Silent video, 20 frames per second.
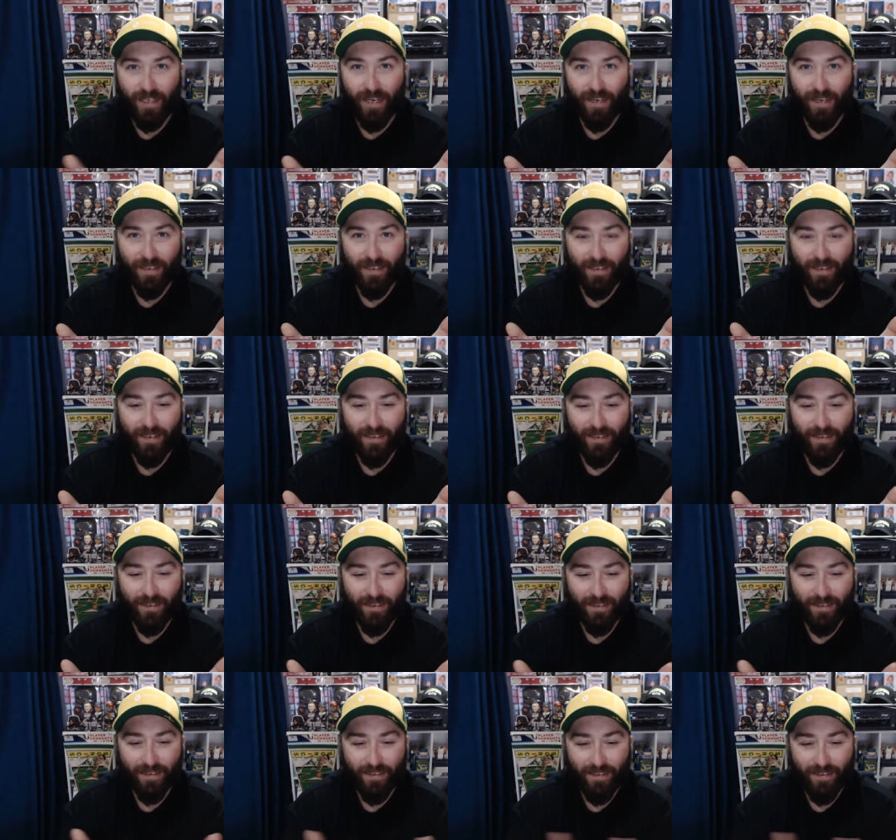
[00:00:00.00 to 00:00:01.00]
out there,
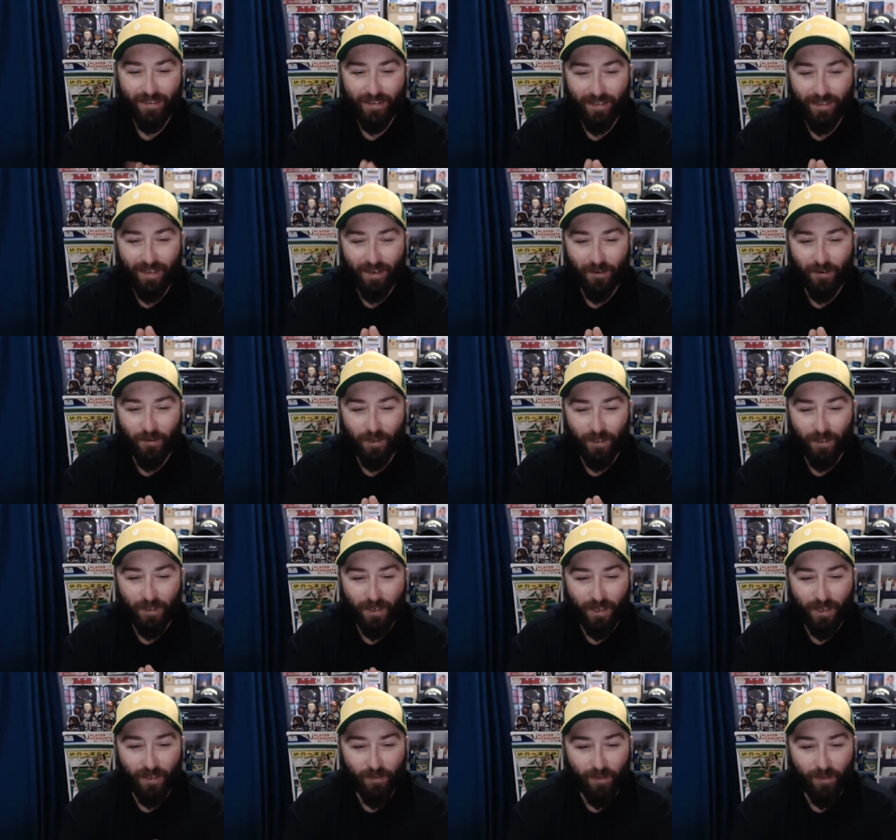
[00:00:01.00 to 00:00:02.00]
there is
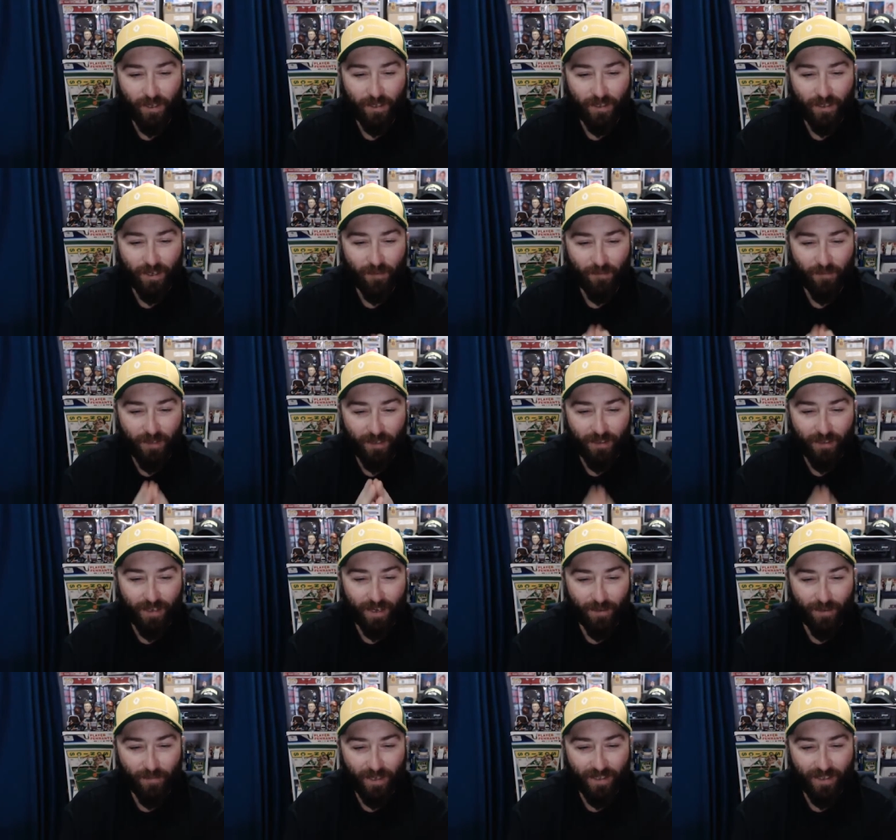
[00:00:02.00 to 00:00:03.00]
going to be something
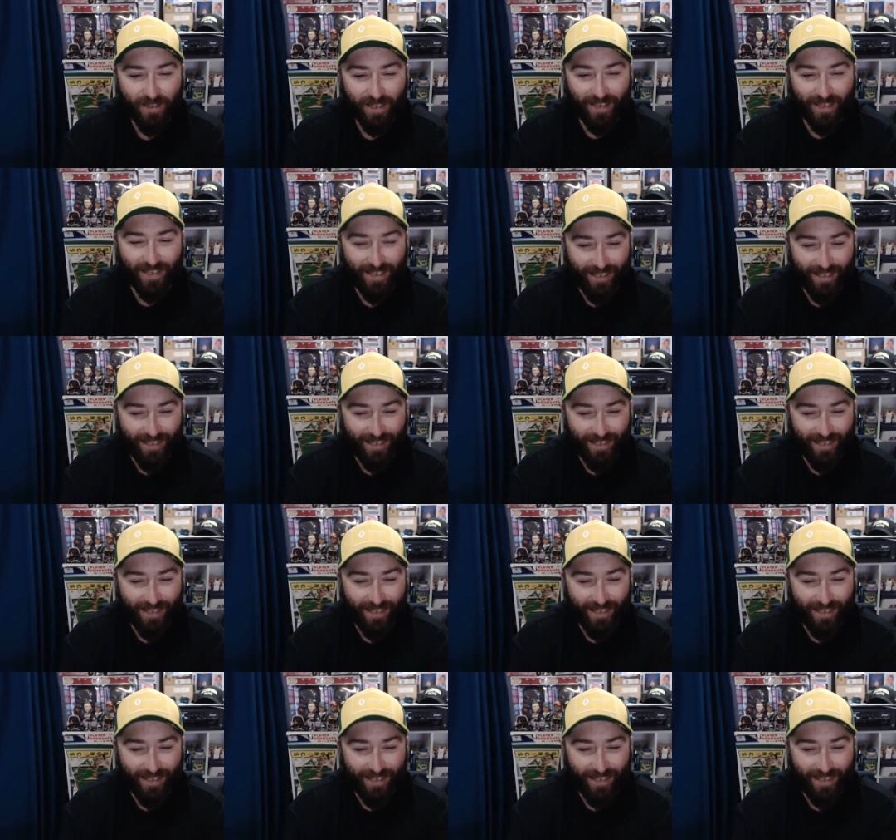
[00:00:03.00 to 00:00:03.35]
MND.